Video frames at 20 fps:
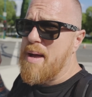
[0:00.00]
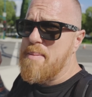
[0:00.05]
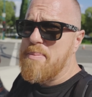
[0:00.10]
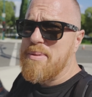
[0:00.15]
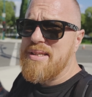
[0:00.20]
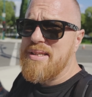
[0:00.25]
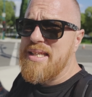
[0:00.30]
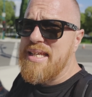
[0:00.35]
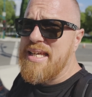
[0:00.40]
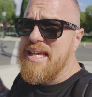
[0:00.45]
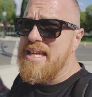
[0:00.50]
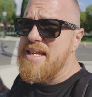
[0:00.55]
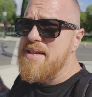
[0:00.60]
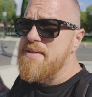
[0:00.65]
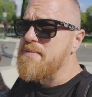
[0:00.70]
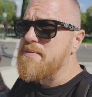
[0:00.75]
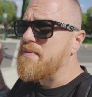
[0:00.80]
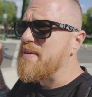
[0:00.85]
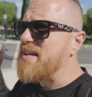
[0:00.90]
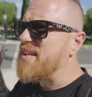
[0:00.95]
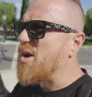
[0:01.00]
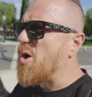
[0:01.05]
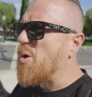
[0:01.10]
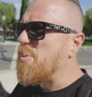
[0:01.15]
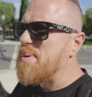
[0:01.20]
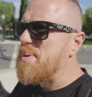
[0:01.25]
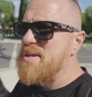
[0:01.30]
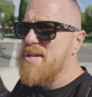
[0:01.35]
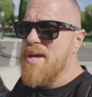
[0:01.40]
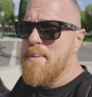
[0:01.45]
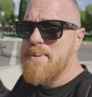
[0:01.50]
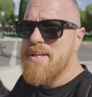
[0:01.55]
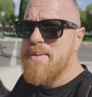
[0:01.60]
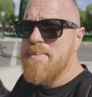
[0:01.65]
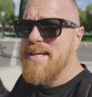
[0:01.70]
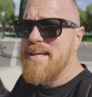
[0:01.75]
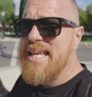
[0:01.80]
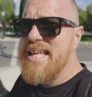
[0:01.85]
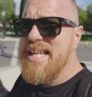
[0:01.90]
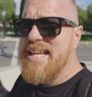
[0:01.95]
I believe it opened up at the
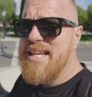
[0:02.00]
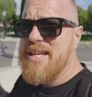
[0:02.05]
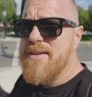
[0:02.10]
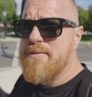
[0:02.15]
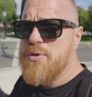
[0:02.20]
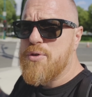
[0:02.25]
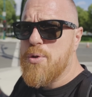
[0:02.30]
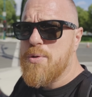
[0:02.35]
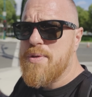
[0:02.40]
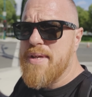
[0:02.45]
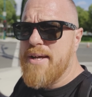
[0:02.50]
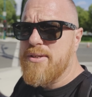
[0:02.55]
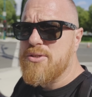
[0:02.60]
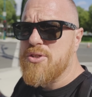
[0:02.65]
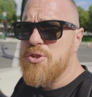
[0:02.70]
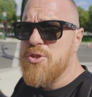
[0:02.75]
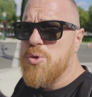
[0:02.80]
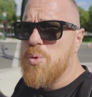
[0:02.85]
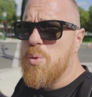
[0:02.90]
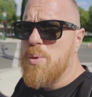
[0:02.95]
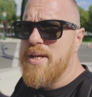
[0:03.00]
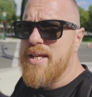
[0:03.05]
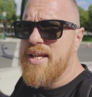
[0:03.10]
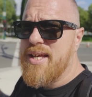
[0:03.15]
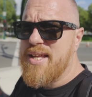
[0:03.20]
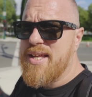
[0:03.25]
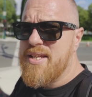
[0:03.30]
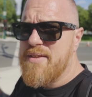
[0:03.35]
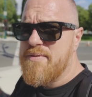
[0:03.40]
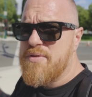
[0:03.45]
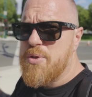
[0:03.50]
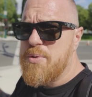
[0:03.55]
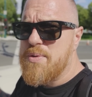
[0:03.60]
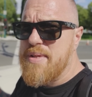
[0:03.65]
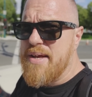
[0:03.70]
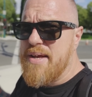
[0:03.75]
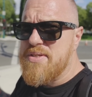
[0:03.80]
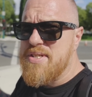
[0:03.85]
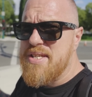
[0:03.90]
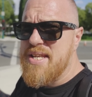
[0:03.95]
beginning of 2020, end of
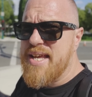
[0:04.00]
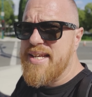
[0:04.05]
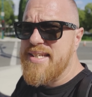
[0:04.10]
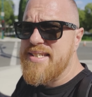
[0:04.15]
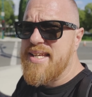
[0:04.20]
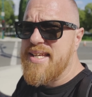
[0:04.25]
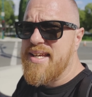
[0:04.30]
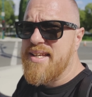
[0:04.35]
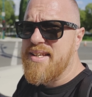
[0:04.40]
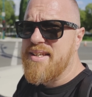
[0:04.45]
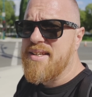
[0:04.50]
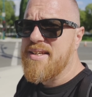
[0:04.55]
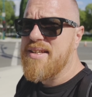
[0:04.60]
2019.